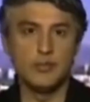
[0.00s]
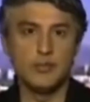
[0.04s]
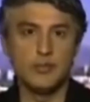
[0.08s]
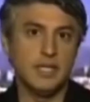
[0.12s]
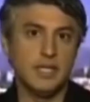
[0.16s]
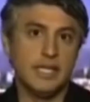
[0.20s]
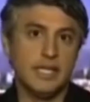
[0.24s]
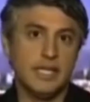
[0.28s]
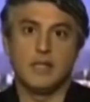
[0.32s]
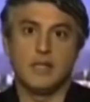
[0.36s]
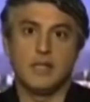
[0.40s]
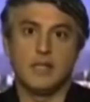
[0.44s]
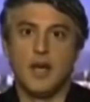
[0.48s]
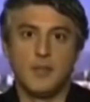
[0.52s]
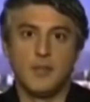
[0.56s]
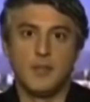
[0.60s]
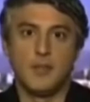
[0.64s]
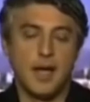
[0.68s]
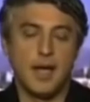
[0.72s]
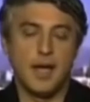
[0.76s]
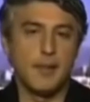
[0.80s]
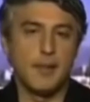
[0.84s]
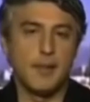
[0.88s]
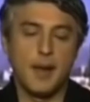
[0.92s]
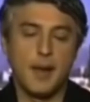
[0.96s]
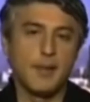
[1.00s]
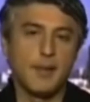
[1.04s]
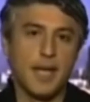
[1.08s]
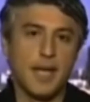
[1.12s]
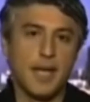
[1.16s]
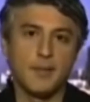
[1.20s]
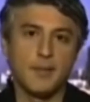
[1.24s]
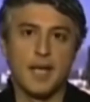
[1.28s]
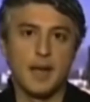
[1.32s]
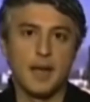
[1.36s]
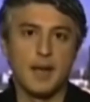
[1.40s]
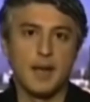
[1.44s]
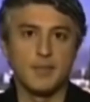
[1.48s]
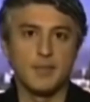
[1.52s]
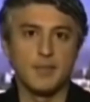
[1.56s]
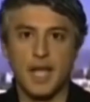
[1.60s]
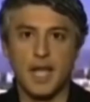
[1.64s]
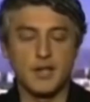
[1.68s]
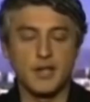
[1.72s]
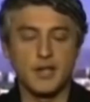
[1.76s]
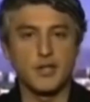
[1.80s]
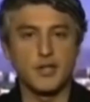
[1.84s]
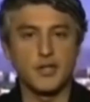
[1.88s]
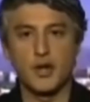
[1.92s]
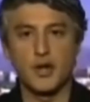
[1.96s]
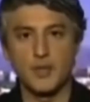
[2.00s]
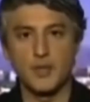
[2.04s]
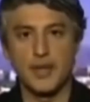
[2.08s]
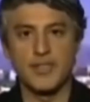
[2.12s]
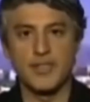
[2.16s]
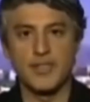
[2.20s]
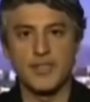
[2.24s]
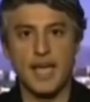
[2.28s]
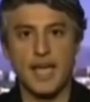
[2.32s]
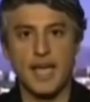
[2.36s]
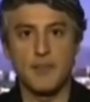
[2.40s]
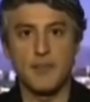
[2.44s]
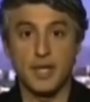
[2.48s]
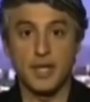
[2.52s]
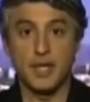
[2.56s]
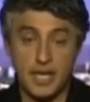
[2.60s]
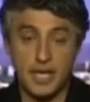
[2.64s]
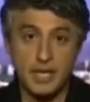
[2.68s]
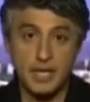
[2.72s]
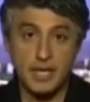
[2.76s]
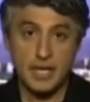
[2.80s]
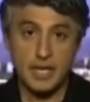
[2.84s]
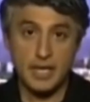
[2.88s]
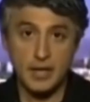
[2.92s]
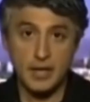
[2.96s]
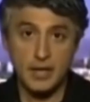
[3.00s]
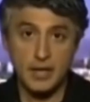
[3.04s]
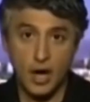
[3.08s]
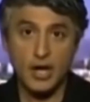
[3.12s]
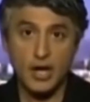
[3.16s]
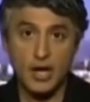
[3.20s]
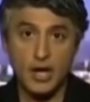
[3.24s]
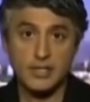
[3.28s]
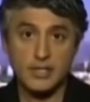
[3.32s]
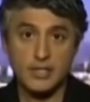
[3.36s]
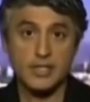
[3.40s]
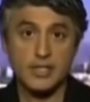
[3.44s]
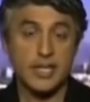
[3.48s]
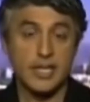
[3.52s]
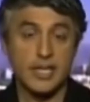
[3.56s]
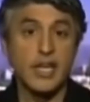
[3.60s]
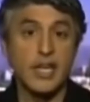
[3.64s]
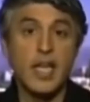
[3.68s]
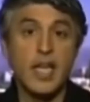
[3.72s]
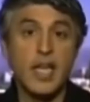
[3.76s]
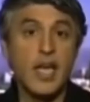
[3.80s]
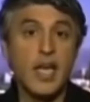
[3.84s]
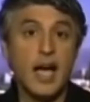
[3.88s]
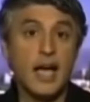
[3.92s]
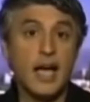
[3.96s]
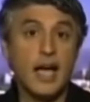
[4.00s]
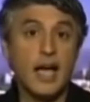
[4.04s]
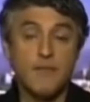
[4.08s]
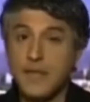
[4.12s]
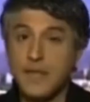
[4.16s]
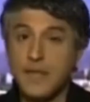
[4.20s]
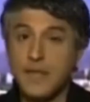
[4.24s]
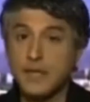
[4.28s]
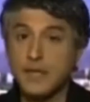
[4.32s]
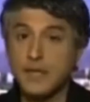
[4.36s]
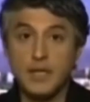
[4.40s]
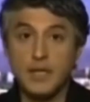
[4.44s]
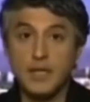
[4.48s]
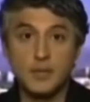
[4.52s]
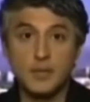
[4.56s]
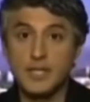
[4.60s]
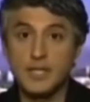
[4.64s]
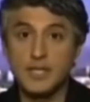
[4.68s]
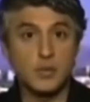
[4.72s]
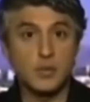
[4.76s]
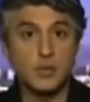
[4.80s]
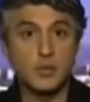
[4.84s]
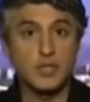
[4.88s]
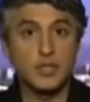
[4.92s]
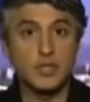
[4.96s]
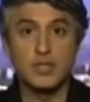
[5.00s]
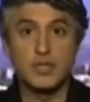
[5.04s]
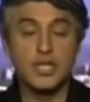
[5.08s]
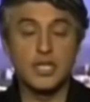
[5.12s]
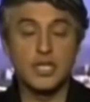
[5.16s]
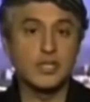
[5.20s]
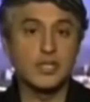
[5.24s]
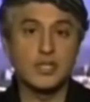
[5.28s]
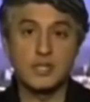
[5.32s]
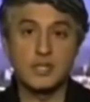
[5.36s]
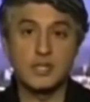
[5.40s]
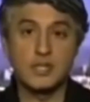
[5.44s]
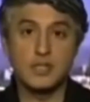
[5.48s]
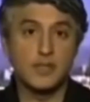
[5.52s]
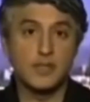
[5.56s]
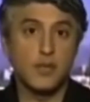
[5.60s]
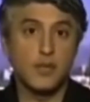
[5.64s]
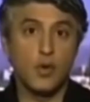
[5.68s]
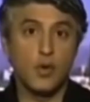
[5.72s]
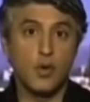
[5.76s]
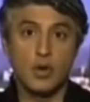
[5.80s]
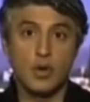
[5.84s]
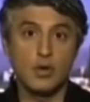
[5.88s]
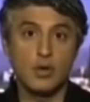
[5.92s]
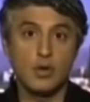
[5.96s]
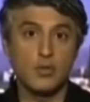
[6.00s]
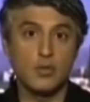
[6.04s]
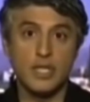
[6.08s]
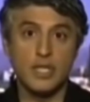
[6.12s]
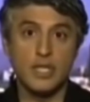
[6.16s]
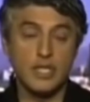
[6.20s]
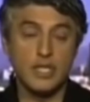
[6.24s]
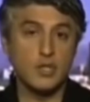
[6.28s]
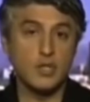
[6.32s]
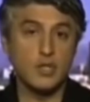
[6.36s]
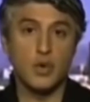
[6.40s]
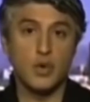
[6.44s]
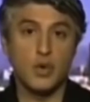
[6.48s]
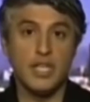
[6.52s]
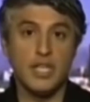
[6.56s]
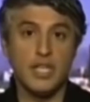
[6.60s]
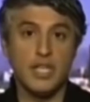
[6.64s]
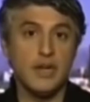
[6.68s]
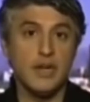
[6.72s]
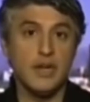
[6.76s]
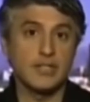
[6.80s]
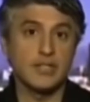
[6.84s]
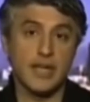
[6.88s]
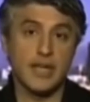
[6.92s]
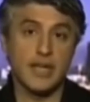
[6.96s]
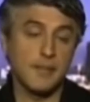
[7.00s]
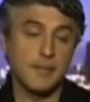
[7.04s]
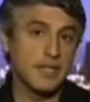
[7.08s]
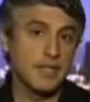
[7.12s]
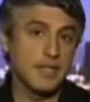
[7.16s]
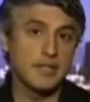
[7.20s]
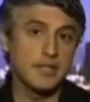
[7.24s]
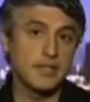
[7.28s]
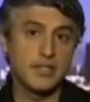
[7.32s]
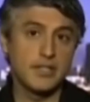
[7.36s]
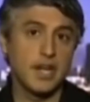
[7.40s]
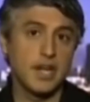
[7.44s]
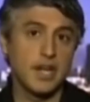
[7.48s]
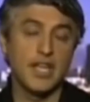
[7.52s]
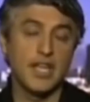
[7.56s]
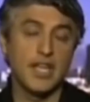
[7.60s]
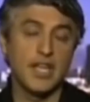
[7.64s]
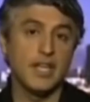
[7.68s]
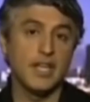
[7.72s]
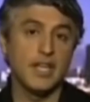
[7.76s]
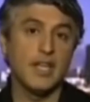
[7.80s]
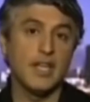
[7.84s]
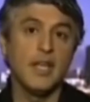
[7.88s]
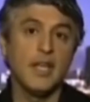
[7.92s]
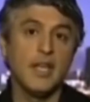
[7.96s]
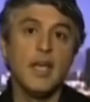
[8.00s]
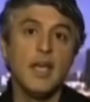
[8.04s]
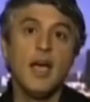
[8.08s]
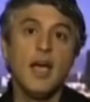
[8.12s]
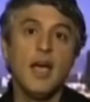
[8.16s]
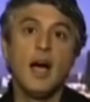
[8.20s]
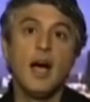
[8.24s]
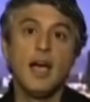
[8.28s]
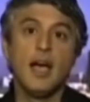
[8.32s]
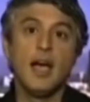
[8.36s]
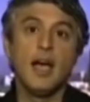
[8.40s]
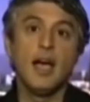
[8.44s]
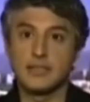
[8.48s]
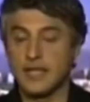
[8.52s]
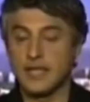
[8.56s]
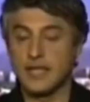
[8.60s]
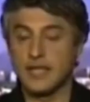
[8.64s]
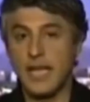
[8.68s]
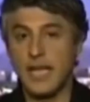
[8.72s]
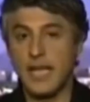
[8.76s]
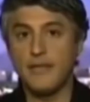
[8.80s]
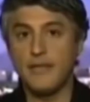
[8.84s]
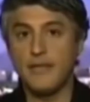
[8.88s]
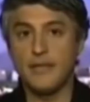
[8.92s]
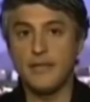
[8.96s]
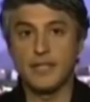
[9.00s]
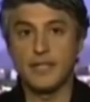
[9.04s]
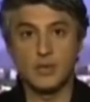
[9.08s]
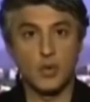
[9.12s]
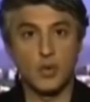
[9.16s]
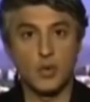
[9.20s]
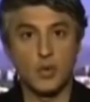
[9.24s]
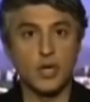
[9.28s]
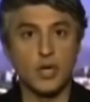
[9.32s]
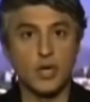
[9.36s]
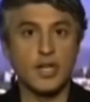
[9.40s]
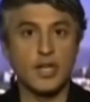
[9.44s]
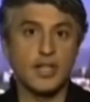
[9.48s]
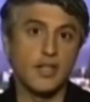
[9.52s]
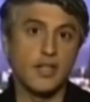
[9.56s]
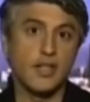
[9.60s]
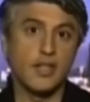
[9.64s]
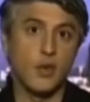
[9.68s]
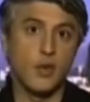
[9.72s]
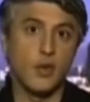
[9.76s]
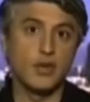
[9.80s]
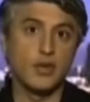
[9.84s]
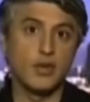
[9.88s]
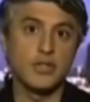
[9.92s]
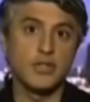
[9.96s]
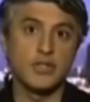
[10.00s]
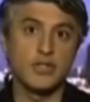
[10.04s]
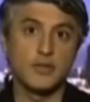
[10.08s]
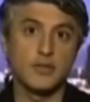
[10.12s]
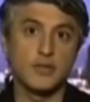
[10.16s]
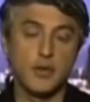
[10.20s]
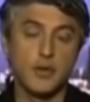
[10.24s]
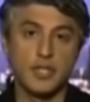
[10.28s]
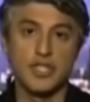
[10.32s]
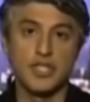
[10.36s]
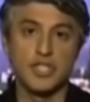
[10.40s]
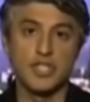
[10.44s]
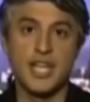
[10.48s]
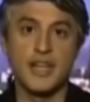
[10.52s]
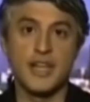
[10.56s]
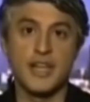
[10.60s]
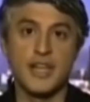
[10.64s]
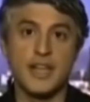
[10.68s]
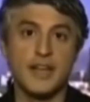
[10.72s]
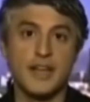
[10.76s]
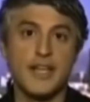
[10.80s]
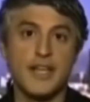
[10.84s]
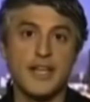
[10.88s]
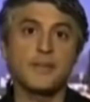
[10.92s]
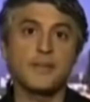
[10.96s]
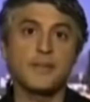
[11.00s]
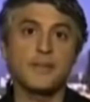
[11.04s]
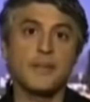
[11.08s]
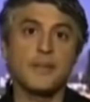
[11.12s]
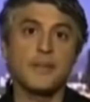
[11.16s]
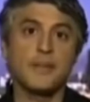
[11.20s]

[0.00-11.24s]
Islam. I'm not sure about that. But honestly, I've been obsessed with Jesus for really 20 years. I've been studying his life and his work and the origins of Christianity